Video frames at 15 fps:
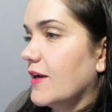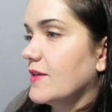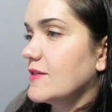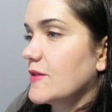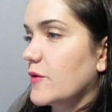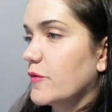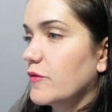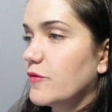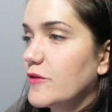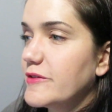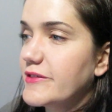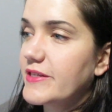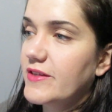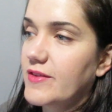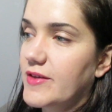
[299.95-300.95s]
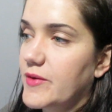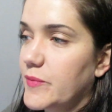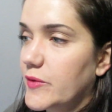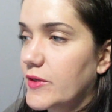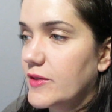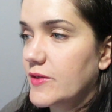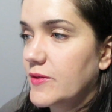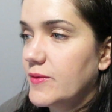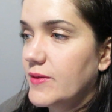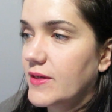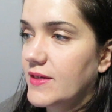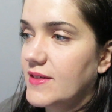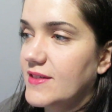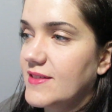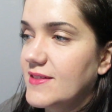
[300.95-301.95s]
So first thing that I'm going to do
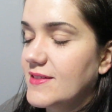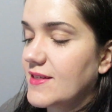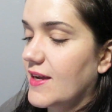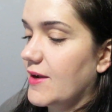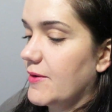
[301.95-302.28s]
is